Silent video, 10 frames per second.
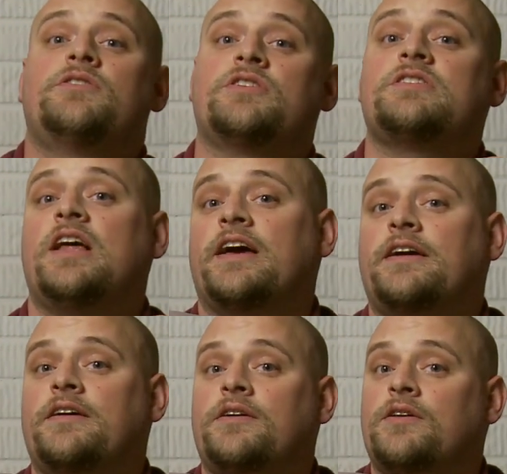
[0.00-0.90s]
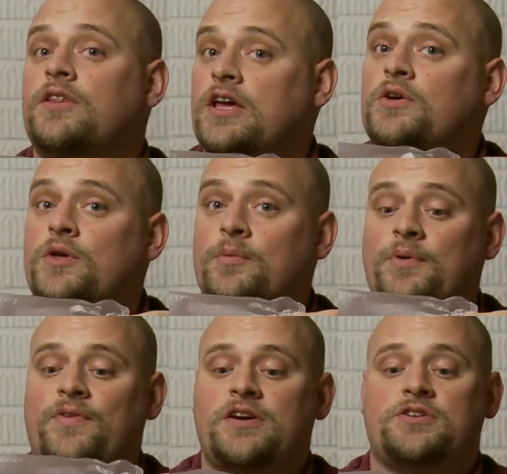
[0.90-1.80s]
just like they do in the
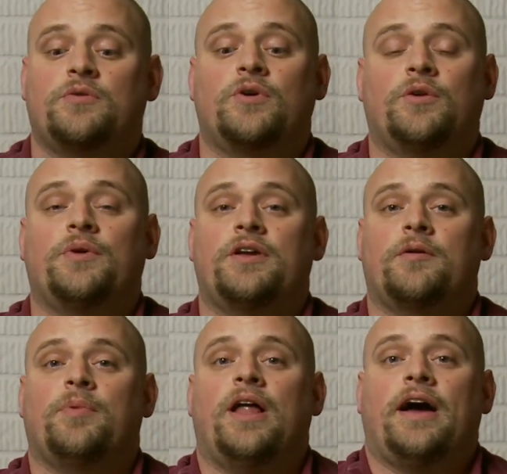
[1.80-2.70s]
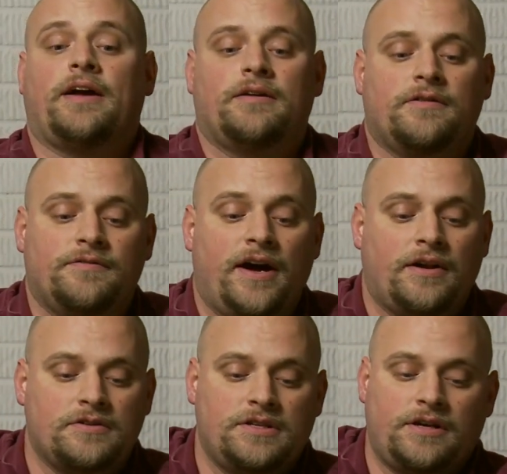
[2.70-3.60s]
professional world when they're applying
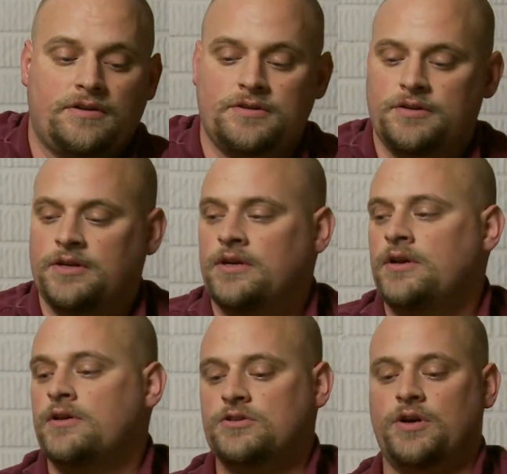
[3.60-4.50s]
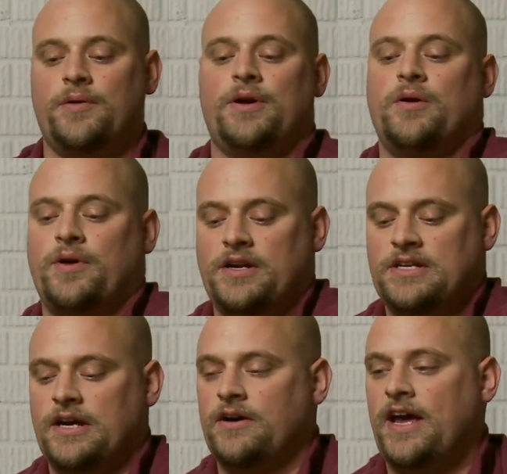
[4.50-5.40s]
vinyl stickers. So here we go, we're going to
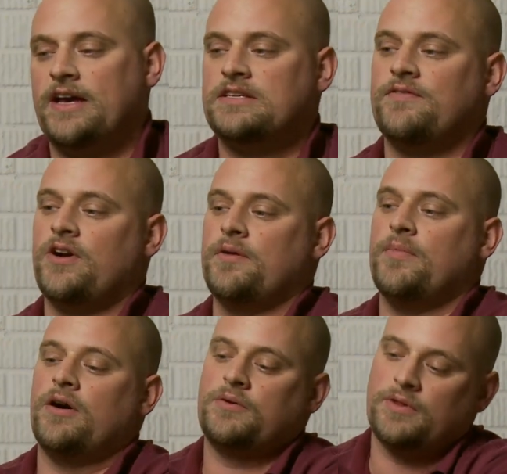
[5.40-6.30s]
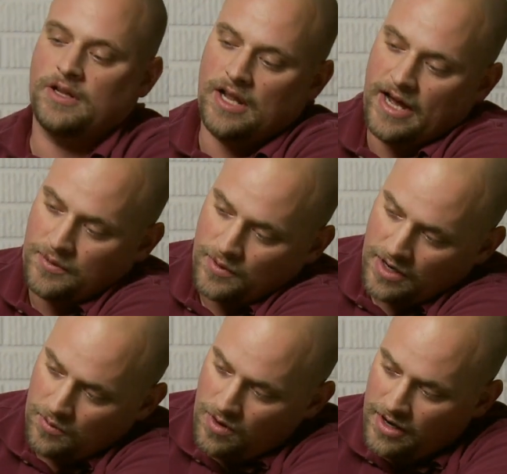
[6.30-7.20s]
take our case. I've already marked with a line
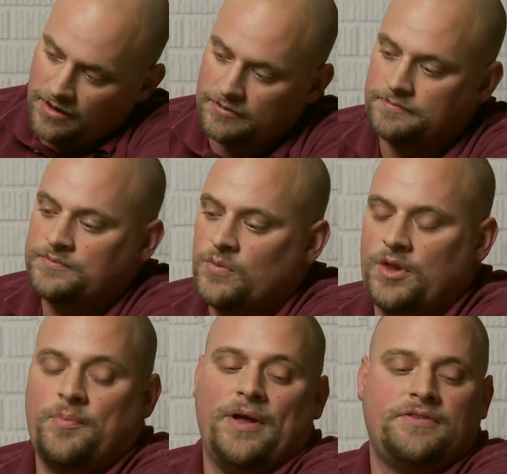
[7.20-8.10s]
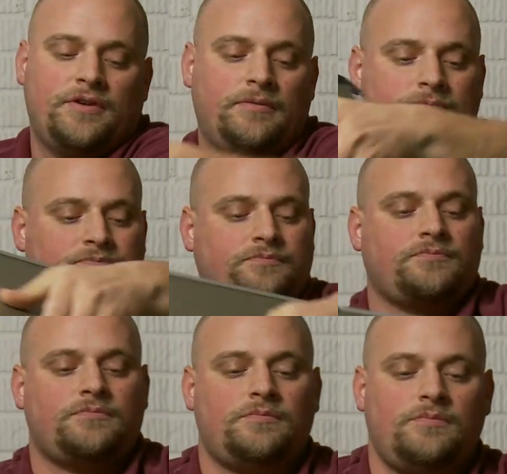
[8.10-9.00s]
where I want it with a pencil.
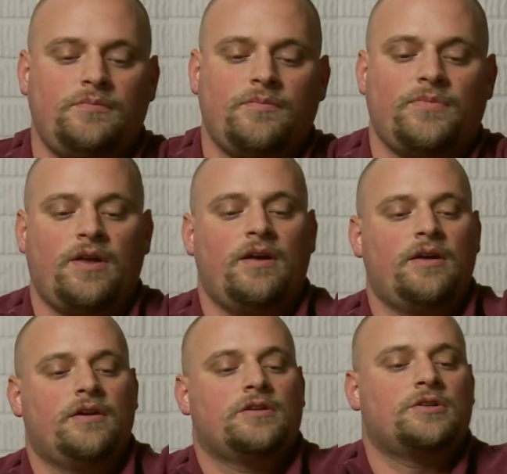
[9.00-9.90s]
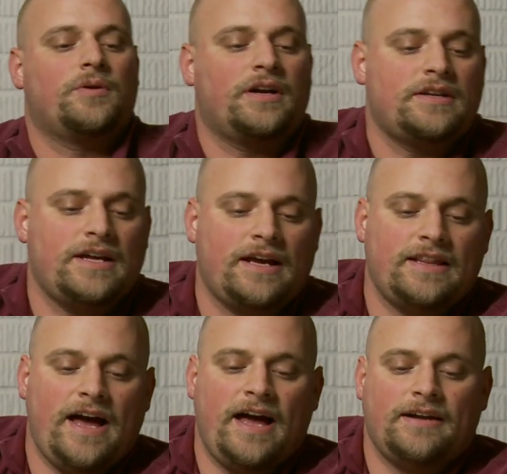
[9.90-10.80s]
So we're going to take
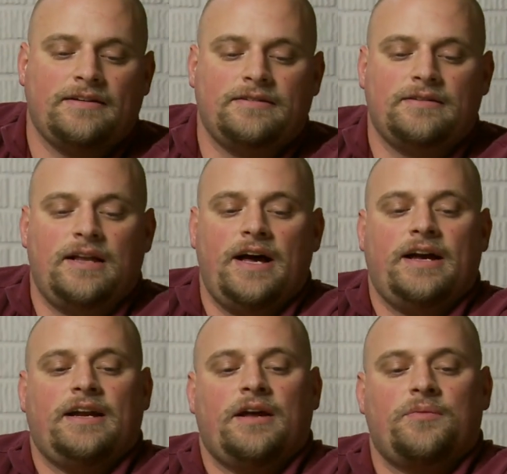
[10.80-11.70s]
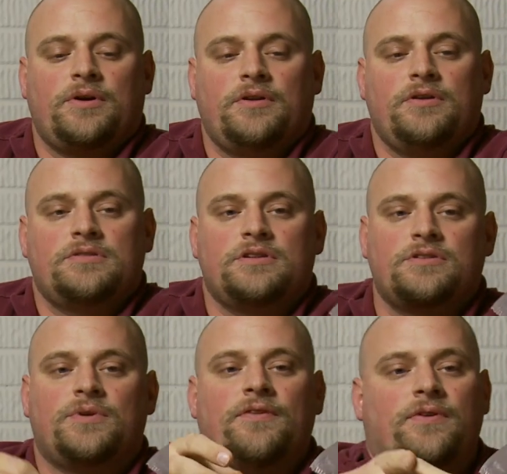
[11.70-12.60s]
that line and we're going to use it
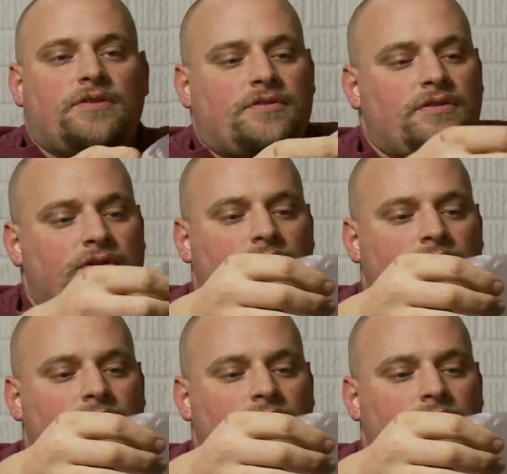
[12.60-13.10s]
as a reference,